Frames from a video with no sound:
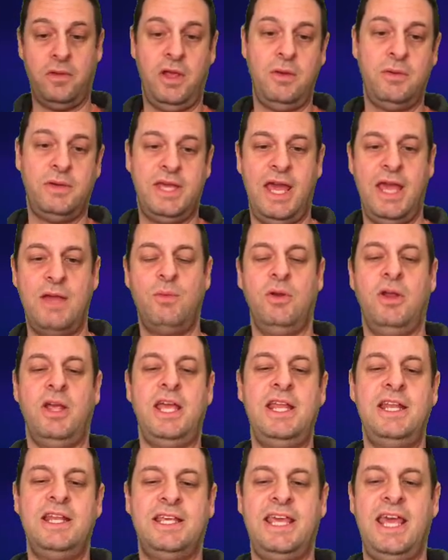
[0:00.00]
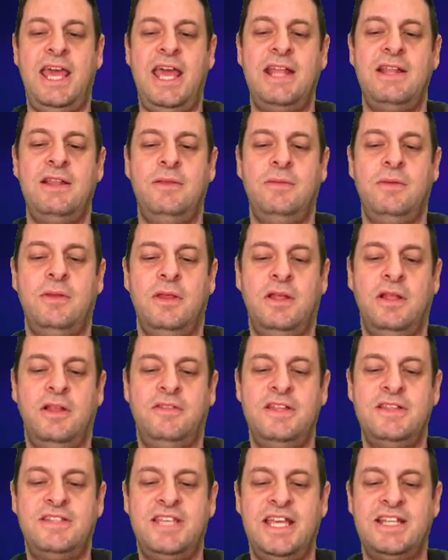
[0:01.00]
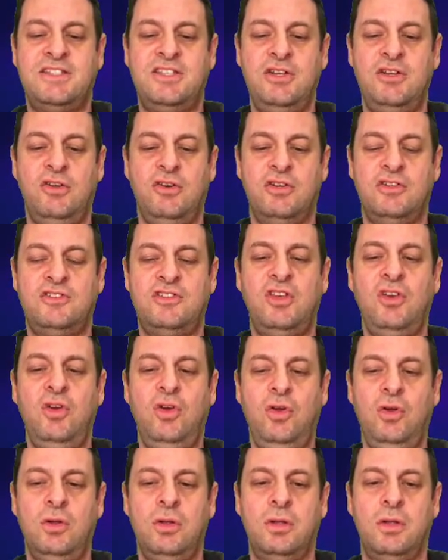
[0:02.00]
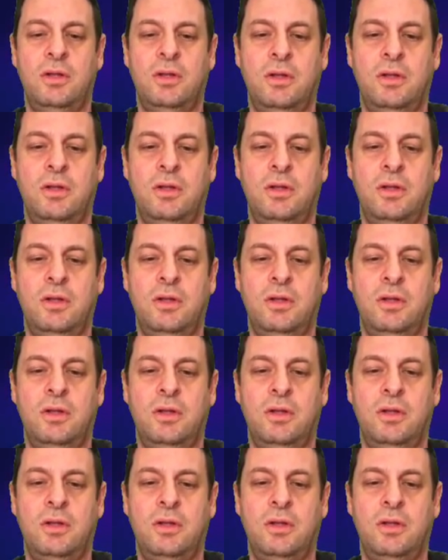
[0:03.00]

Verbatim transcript: Okay, we're in again. Didn't take too long at all.